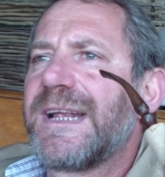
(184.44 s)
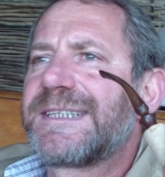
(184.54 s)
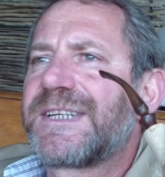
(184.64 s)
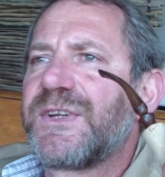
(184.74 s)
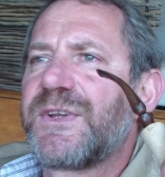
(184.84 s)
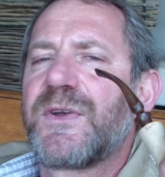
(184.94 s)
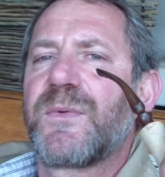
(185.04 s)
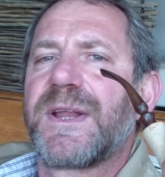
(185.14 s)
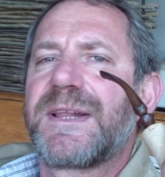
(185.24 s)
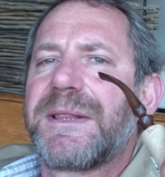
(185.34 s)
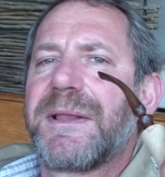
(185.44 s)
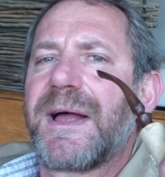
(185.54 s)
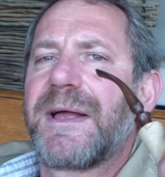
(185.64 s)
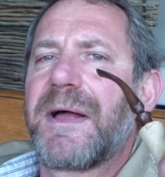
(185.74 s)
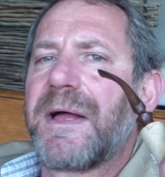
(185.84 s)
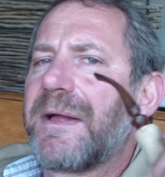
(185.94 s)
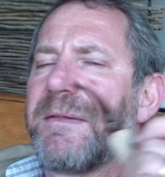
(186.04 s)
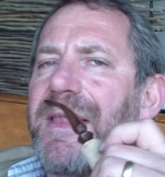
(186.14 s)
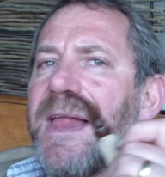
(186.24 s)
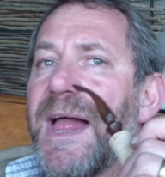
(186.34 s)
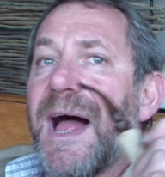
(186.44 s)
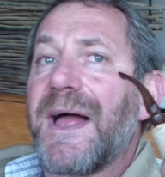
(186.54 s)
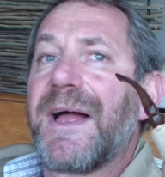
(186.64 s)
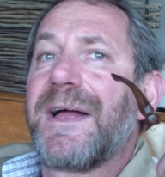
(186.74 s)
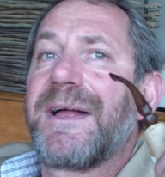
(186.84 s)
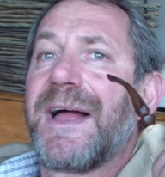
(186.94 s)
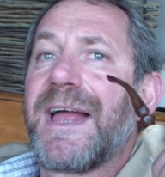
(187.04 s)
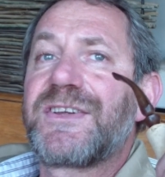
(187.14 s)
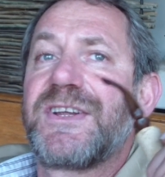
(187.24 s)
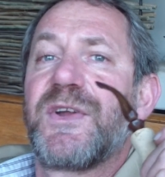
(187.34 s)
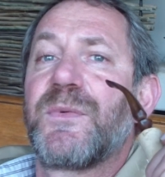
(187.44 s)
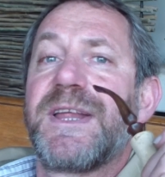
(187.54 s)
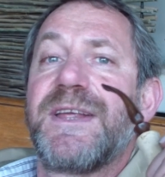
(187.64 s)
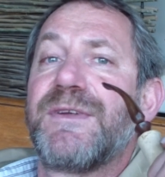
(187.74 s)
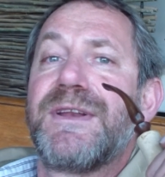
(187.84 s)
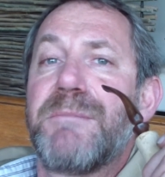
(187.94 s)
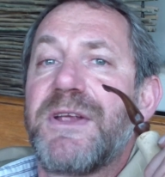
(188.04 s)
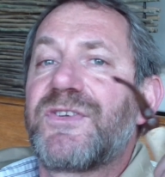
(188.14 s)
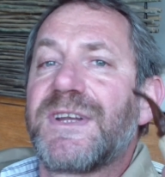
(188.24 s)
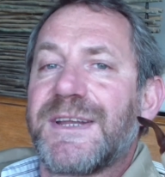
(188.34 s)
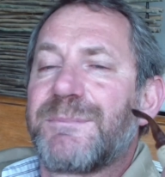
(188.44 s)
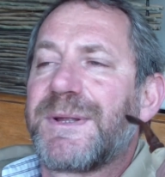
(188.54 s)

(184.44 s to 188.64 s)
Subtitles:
is, and you don't want to. I actually don't want to even mention it,